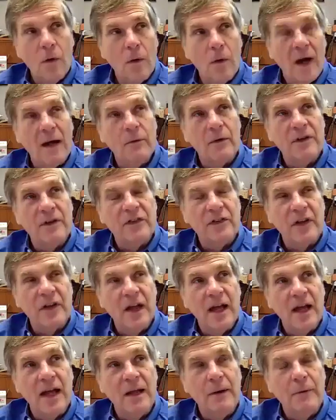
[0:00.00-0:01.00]
I would
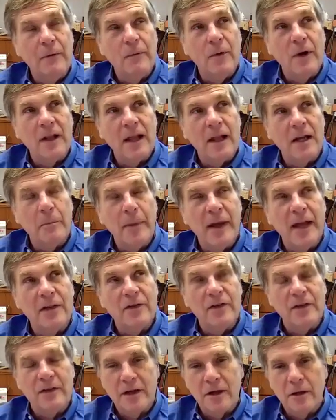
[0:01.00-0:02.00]
say, well, it
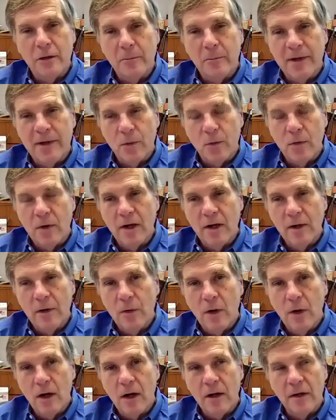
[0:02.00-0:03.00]
depends a little bit where
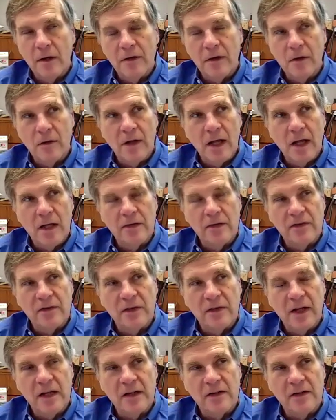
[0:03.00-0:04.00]
you are in the United
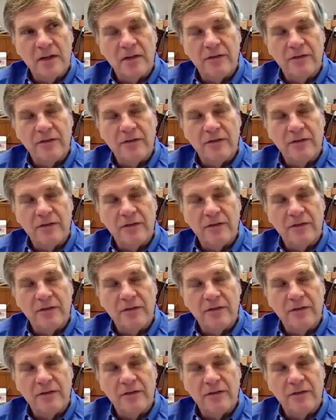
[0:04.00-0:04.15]
States.